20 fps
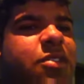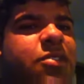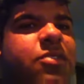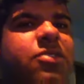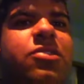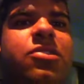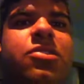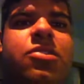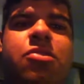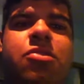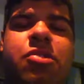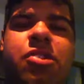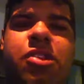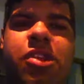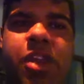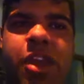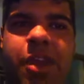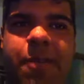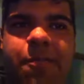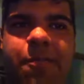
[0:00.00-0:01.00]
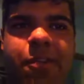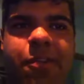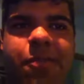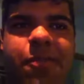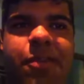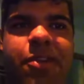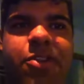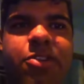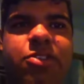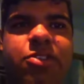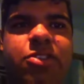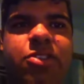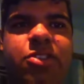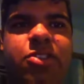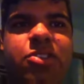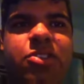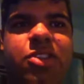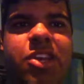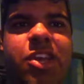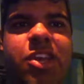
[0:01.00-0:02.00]
So yeah, pretty much the
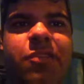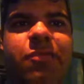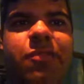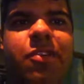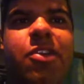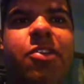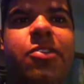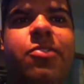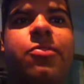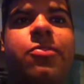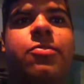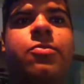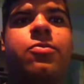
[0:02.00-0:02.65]
same, yeah.